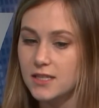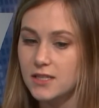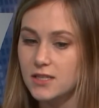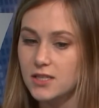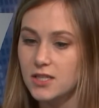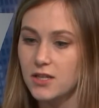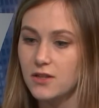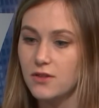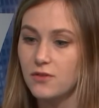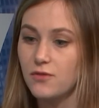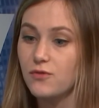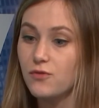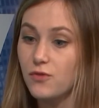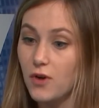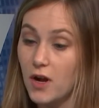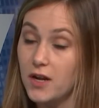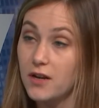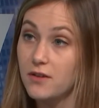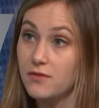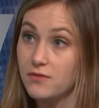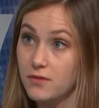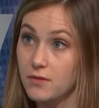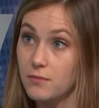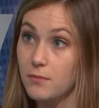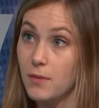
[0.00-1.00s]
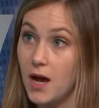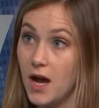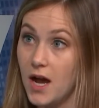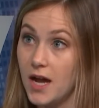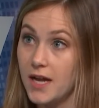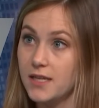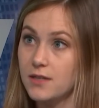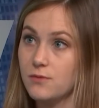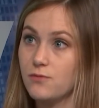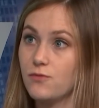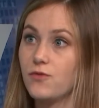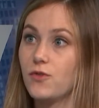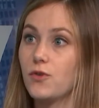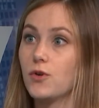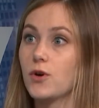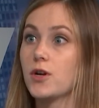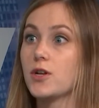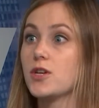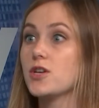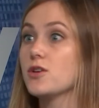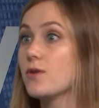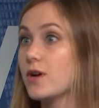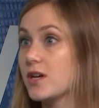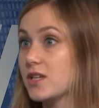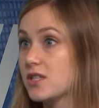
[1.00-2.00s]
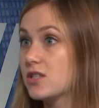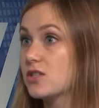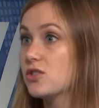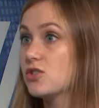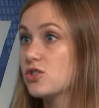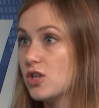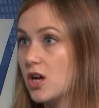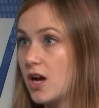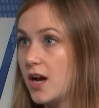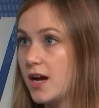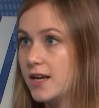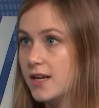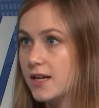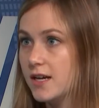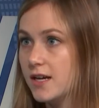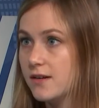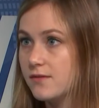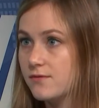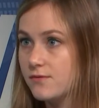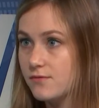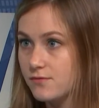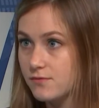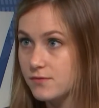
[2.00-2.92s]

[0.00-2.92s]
to the front of the mind for U S and China